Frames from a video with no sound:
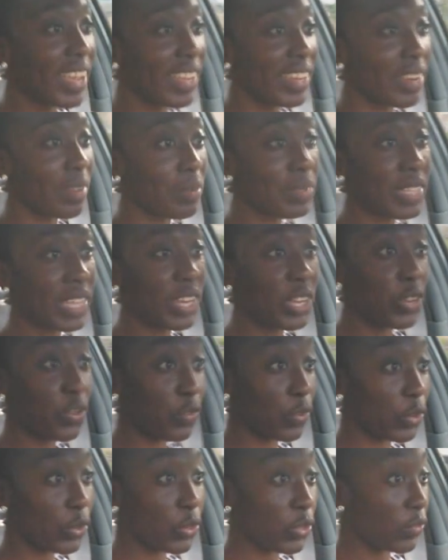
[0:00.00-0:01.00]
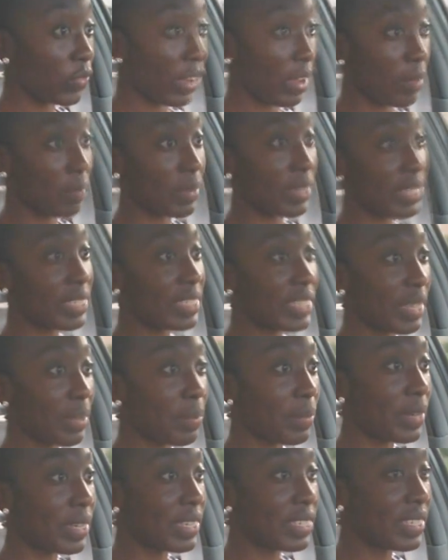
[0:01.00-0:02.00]
And I'm standing there for a good five minutes,
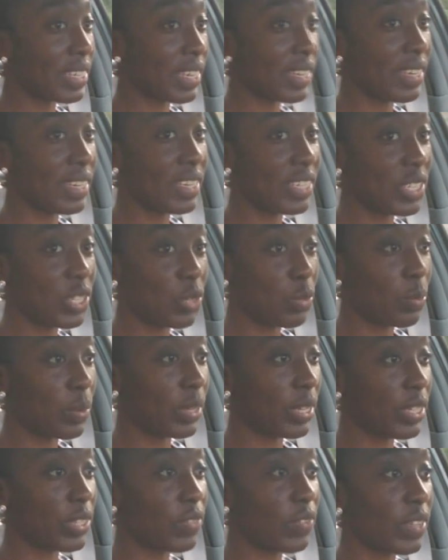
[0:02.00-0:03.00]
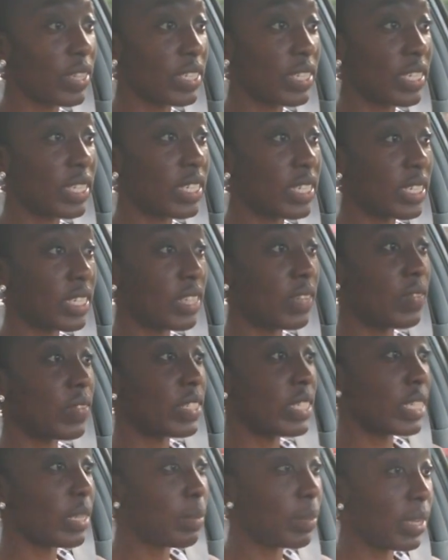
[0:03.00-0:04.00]
ten minutes then and he's still picking his face and he didn't
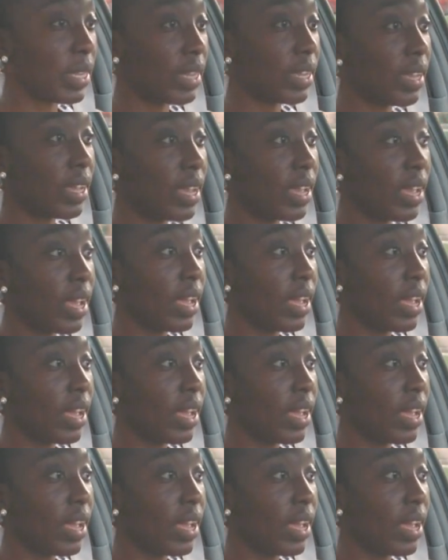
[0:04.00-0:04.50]
even see me.